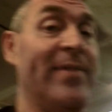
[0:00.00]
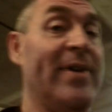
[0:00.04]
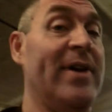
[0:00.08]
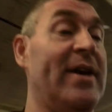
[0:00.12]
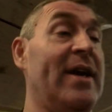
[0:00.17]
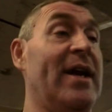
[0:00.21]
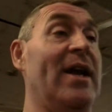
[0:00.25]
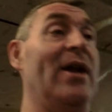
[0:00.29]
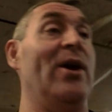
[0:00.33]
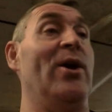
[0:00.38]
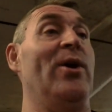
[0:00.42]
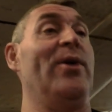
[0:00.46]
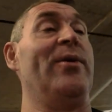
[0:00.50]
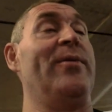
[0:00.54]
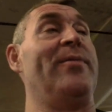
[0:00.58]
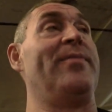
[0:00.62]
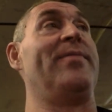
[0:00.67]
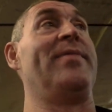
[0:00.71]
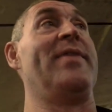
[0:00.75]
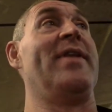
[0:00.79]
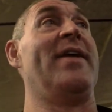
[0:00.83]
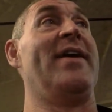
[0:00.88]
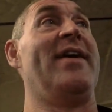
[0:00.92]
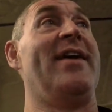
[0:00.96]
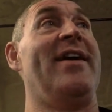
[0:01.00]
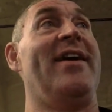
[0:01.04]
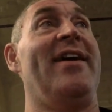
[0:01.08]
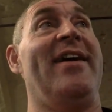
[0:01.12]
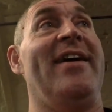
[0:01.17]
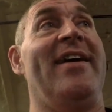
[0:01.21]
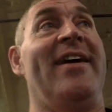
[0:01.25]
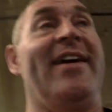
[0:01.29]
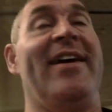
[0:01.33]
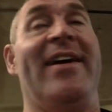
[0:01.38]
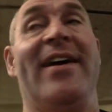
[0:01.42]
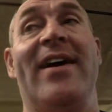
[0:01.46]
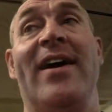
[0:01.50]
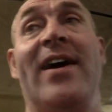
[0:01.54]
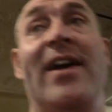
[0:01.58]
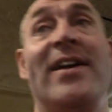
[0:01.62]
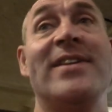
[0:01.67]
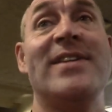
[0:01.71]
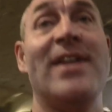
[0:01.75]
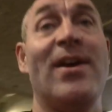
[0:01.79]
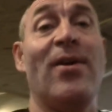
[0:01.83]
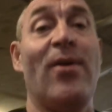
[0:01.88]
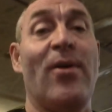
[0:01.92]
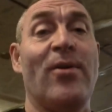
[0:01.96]
You know. Fucking goldfish.
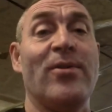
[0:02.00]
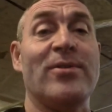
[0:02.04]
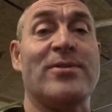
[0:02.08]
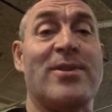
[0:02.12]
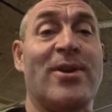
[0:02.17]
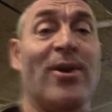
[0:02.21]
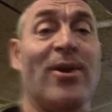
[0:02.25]
It's